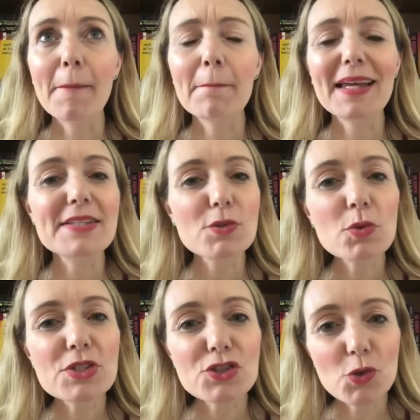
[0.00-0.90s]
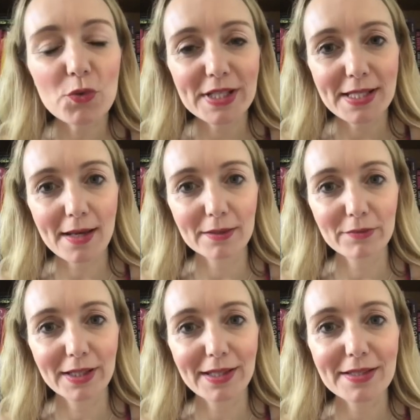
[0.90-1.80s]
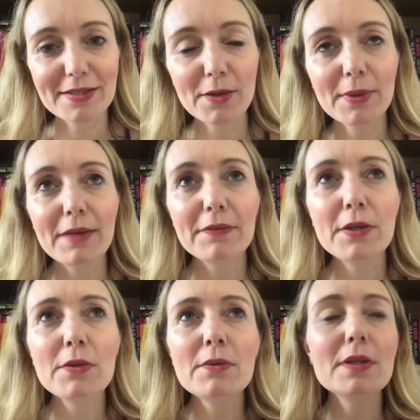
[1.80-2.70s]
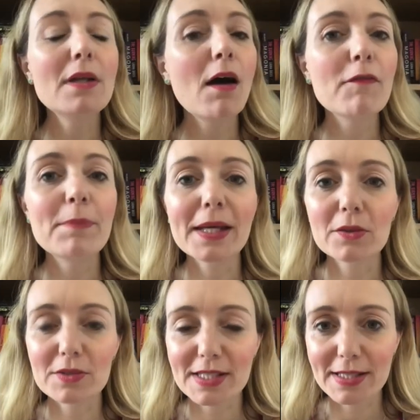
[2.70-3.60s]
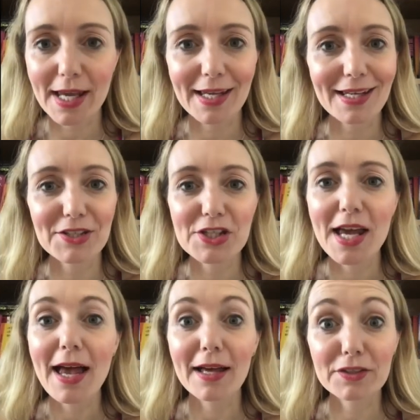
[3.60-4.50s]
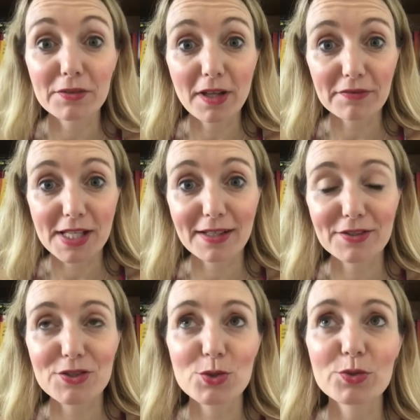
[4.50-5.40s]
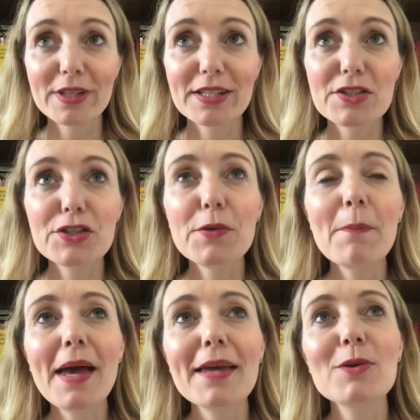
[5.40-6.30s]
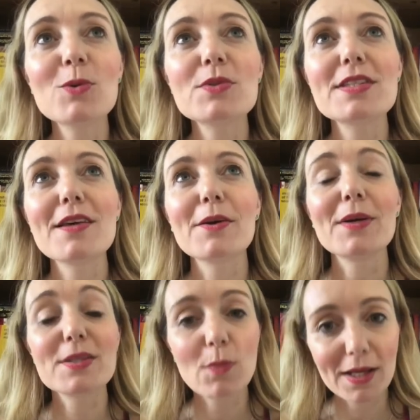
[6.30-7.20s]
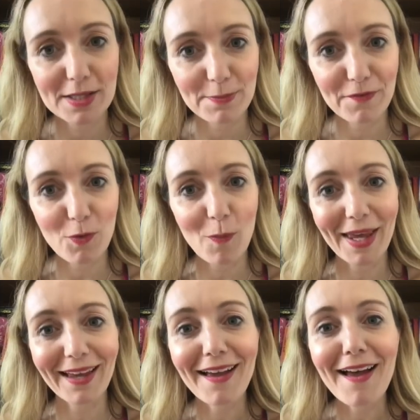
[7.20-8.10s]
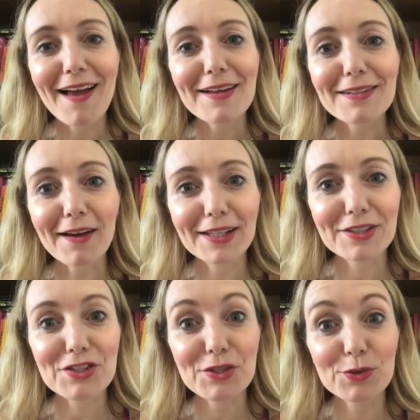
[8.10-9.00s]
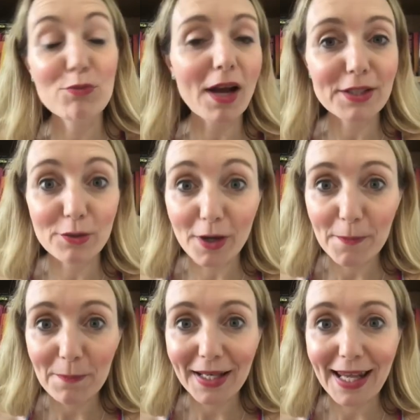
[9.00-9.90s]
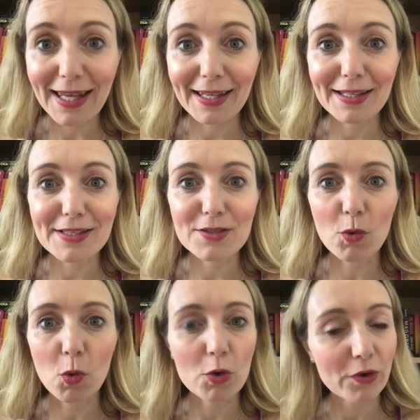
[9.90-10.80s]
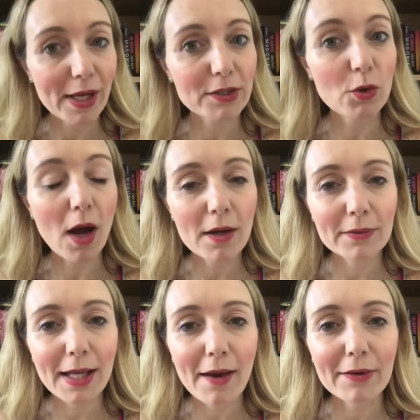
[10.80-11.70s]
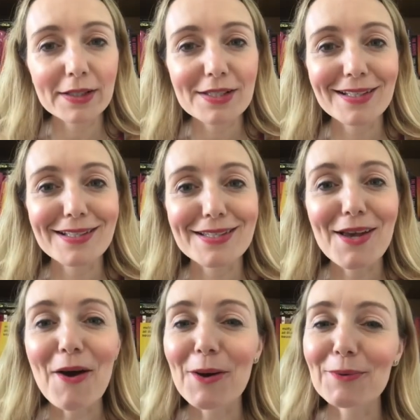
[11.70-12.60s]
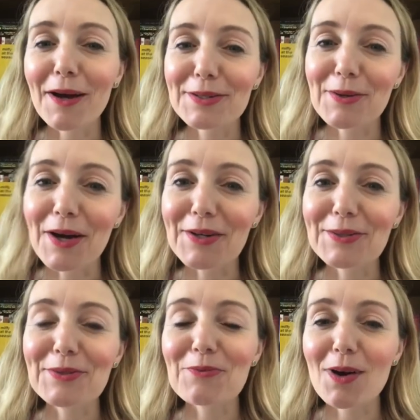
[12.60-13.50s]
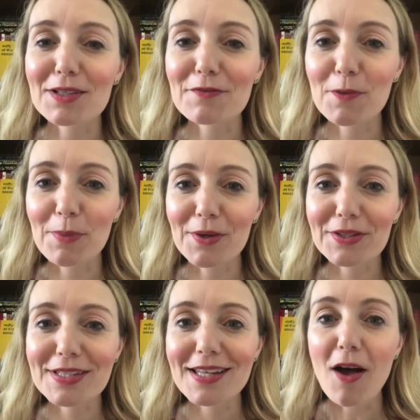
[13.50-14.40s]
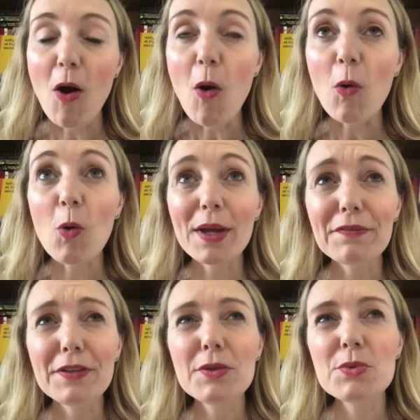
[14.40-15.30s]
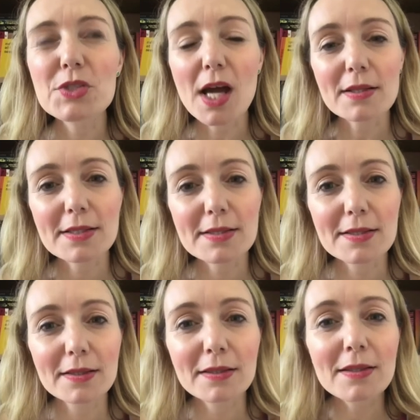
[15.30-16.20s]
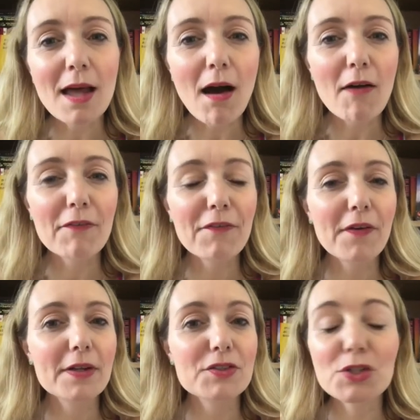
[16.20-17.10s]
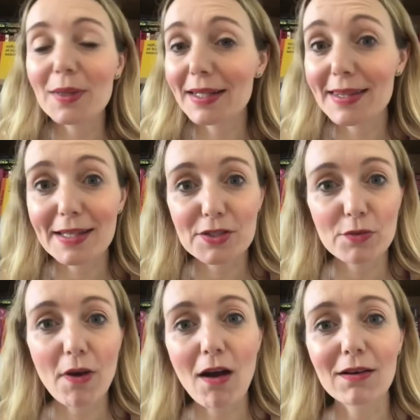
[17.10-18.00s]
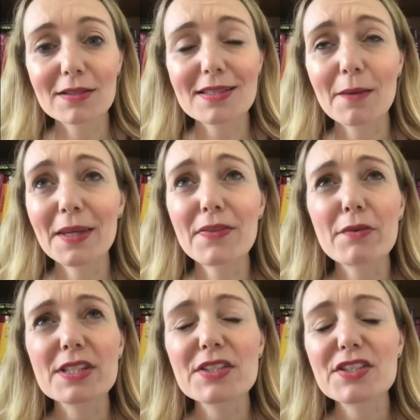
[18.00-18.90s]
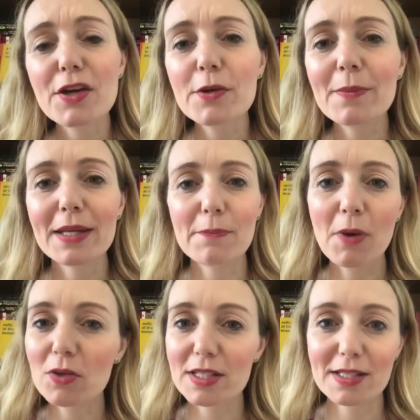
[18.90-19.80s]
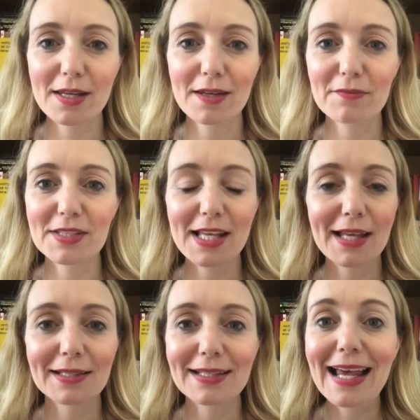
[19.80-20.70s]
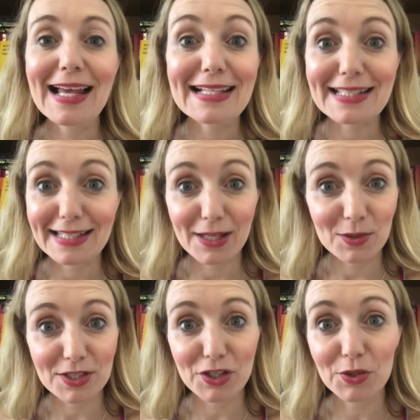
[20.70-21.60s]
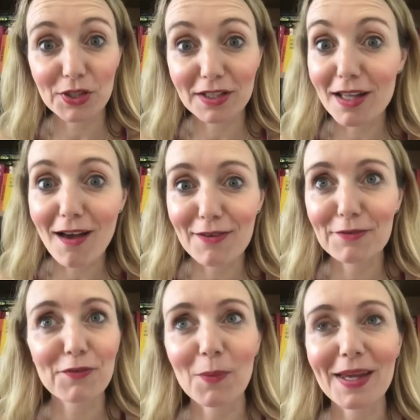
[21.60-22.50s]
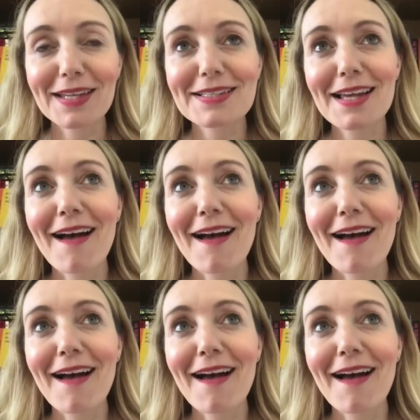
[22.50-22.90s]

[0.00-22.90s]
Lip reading: It's all storytelling, really. So if you love being on stage and you love telling stories, you may also, as well as performing, like to write your own plays or create your own characters or write your own wonderful books. Or if you just love doing theatre art, I mean, there are so many positives and skills that you can learn from it.